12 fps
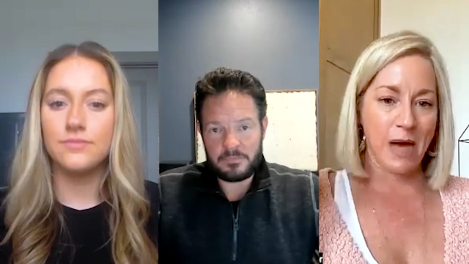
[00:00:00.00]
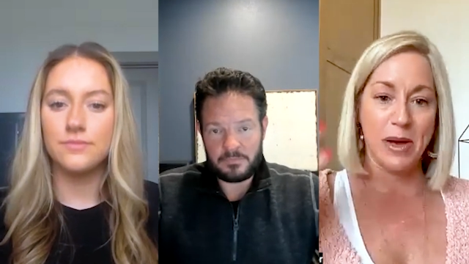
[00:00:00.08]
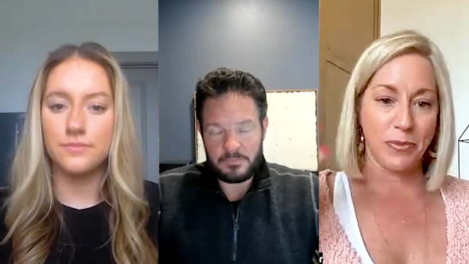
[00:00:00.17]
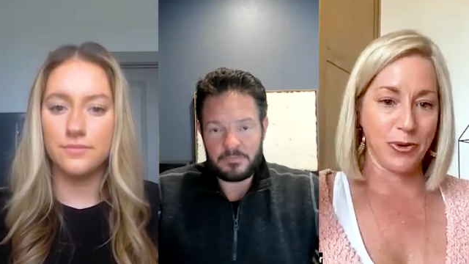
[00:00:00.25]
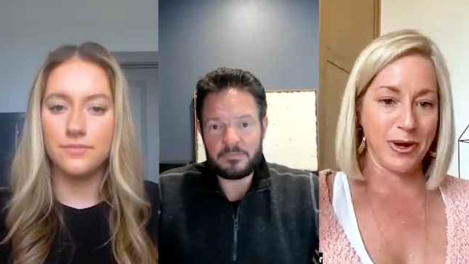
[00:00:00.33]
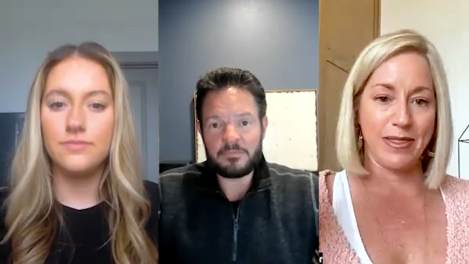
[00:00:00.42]

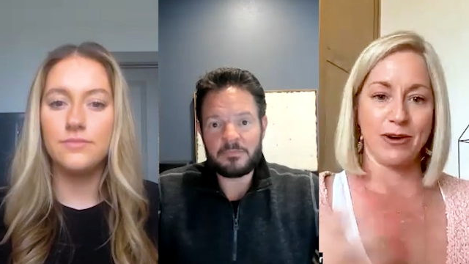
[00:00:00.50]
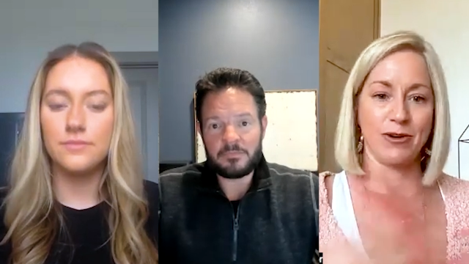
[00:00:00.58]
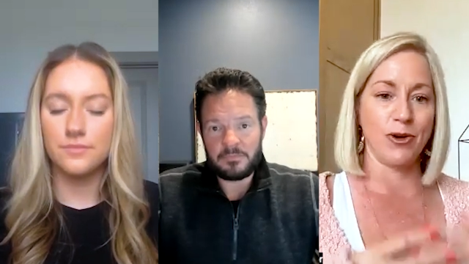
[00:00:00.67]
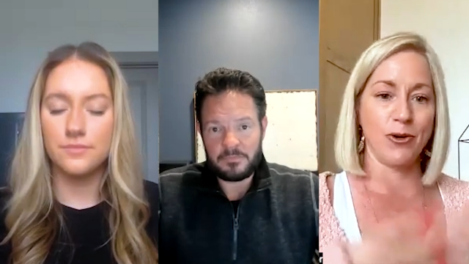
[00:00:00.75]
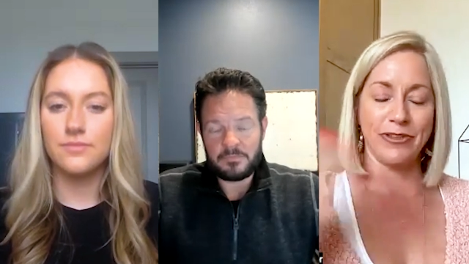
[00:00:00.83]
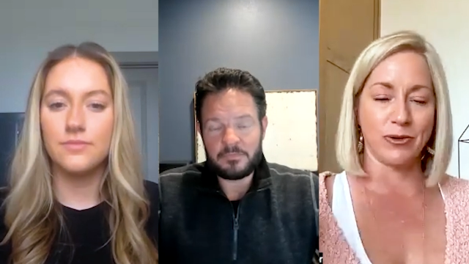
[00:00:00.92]
Speaker 1: come up with. I
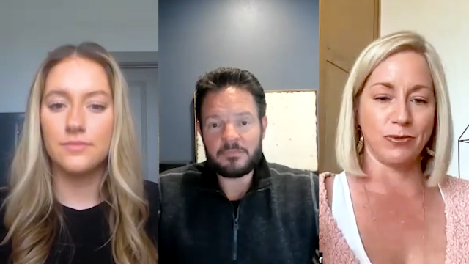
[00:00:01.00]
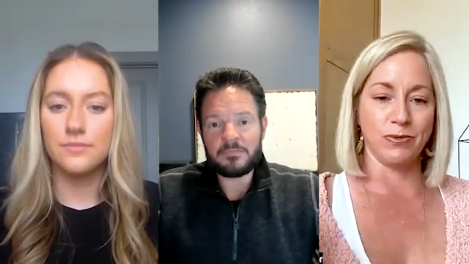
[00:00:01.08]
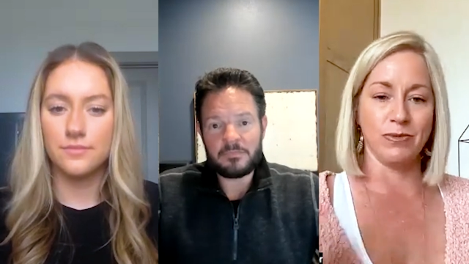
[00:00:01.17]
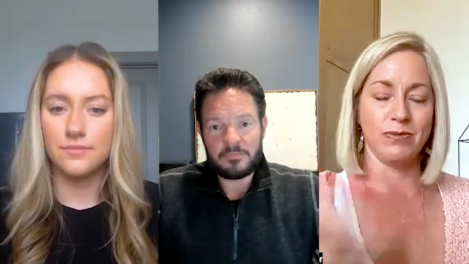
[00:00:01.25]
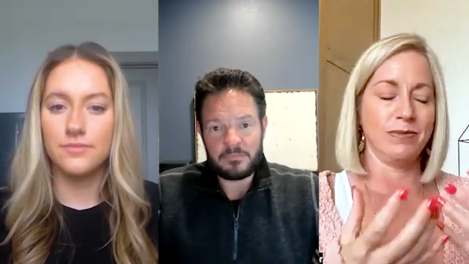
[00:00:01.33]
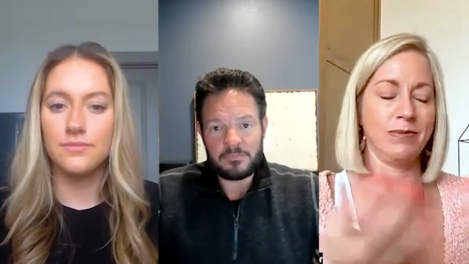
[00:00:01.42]
don't know if
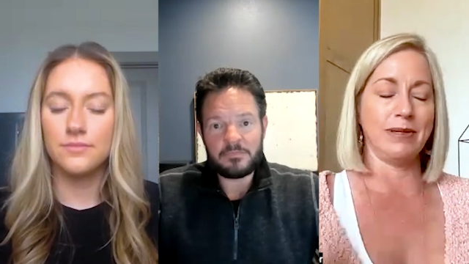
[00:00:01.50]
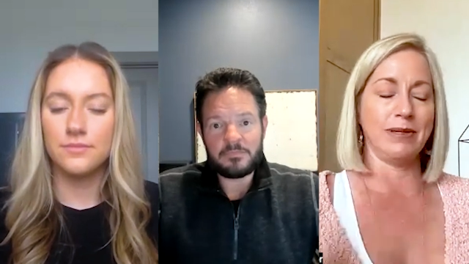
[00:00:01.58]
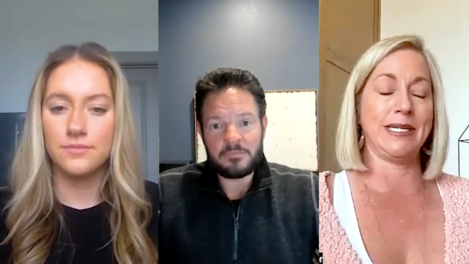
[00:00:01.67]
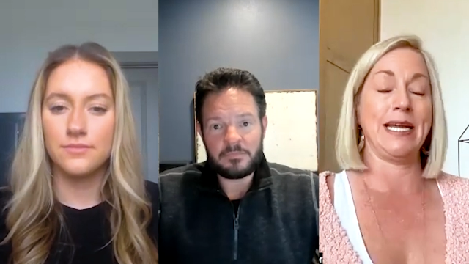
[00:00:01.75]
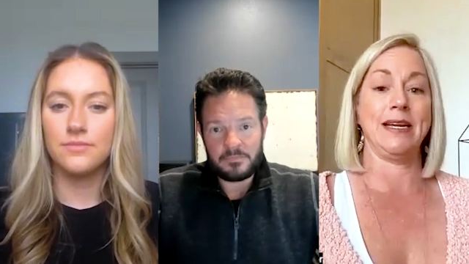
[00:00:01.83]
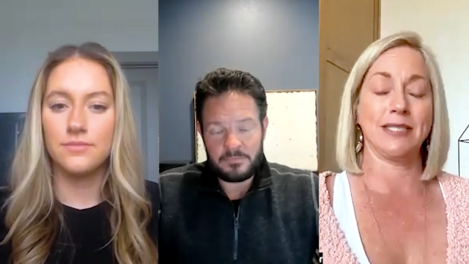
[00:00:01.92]
they're
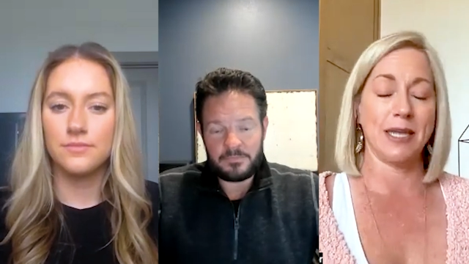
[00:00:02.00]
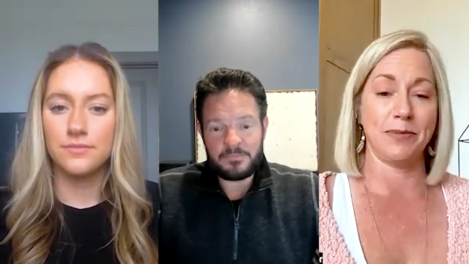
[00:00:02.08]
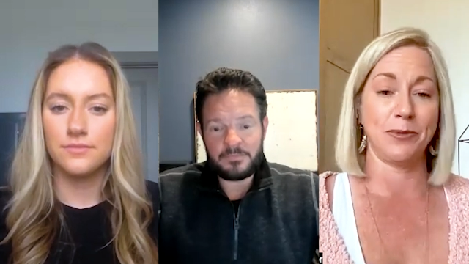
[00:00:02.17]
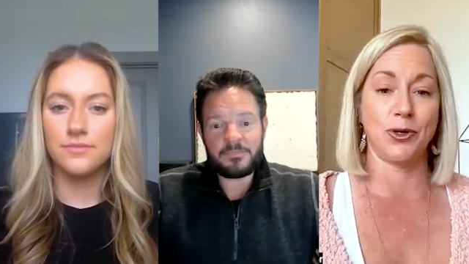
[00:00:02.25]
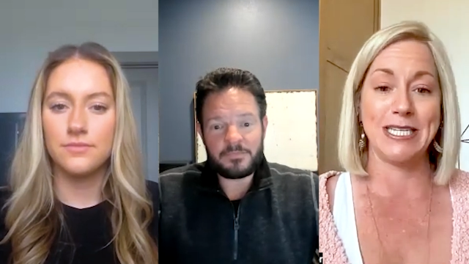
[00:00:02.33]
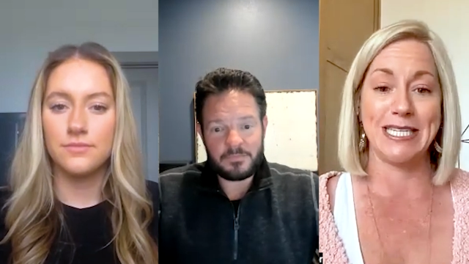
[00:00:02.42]
seeing
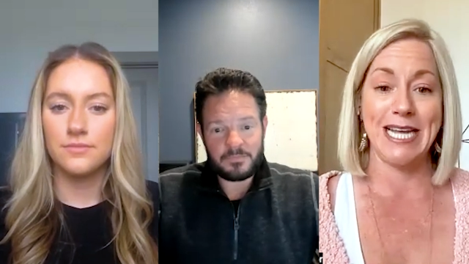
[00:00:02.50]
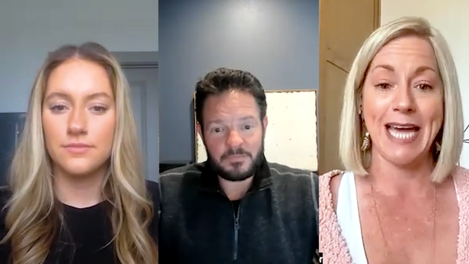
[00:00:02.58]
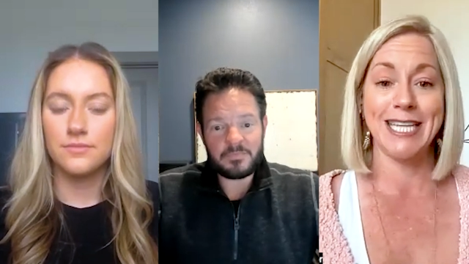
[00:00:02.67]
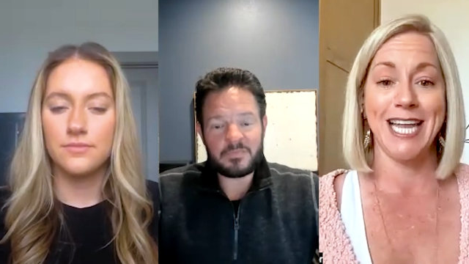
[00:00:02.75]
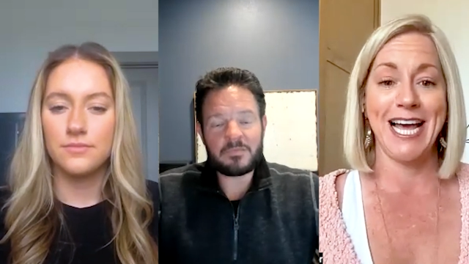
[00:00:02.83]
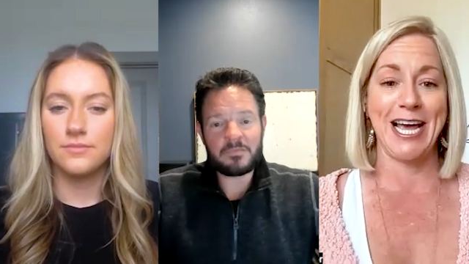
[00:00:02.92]
some crazy
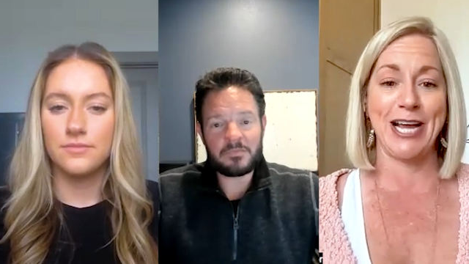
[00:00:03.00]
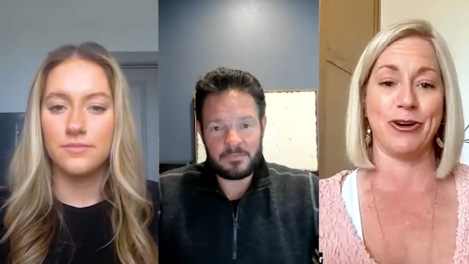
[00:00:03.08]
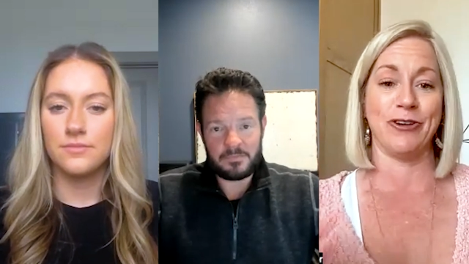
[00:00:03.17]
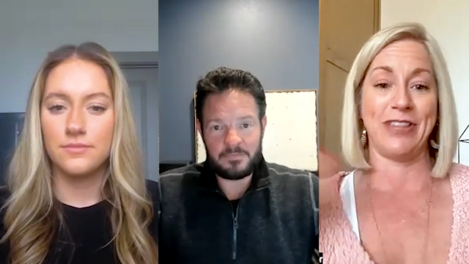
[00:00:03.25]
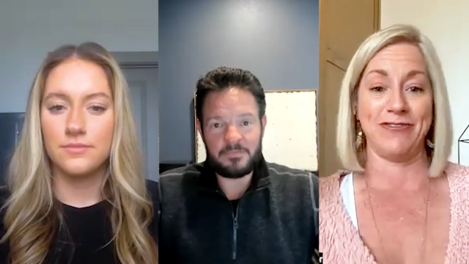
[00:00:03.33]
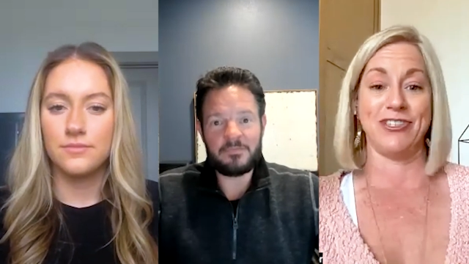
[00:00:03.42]

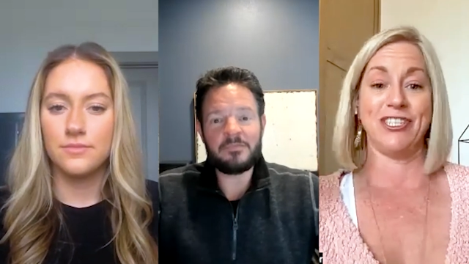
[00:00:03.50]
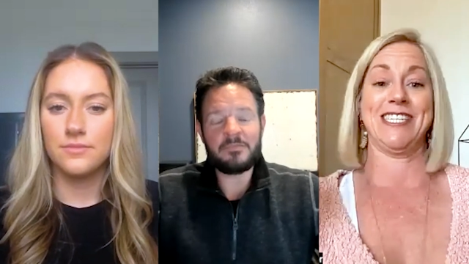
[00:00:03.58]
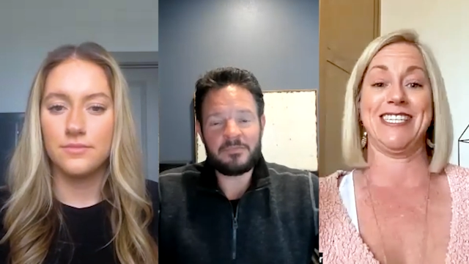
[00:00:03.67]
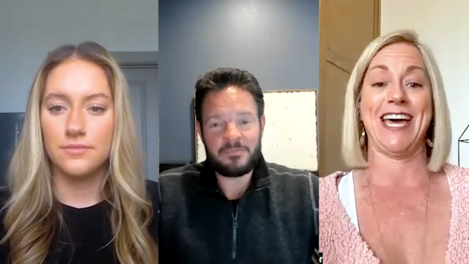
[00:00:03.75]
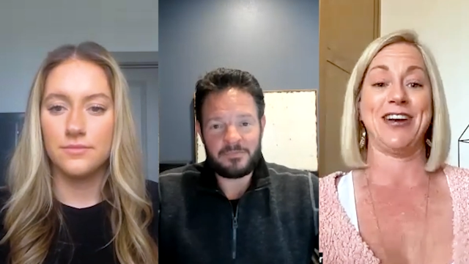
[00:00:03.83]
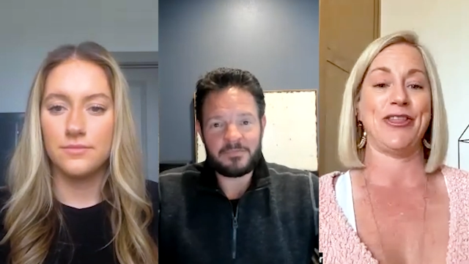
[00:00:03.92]
headline or if they've
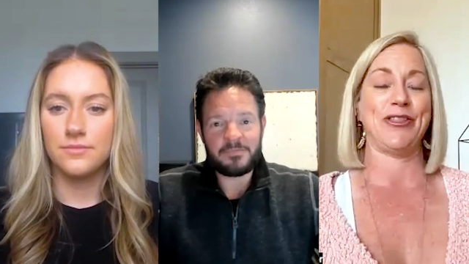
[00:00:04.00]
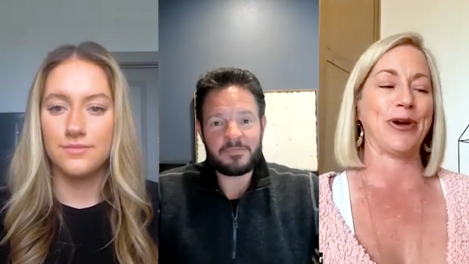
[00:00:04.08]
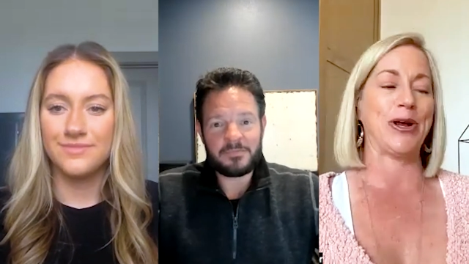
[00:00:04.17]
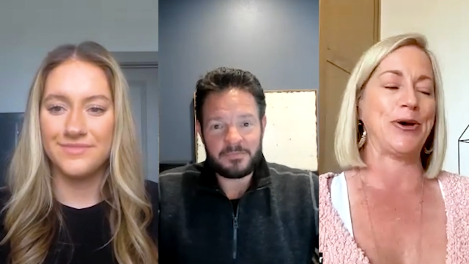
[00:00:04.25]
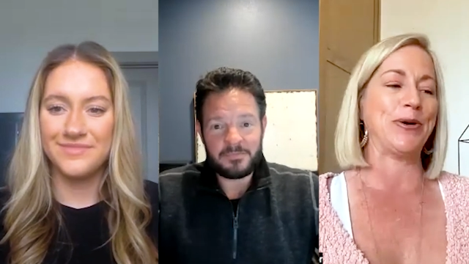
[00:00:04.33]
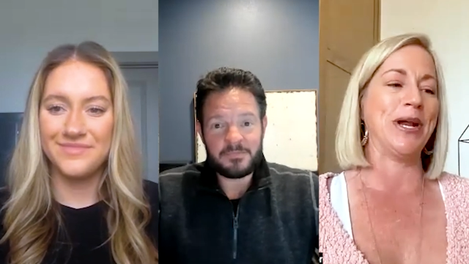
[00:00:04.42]
just decided on
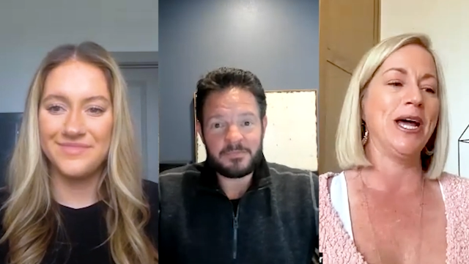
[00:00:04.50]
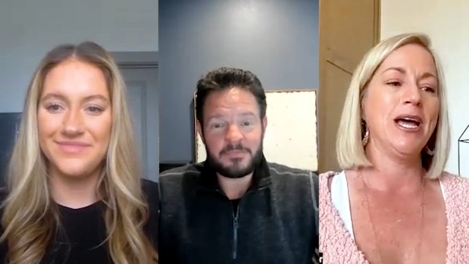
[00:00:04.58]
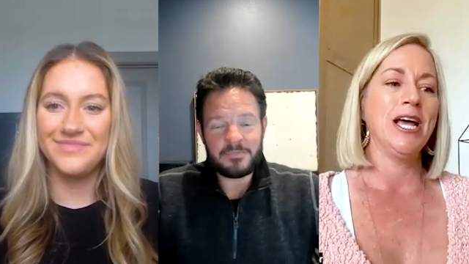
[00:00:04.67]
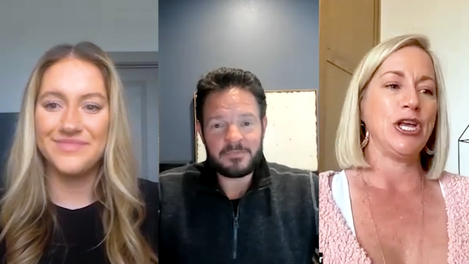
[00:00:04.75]
their own.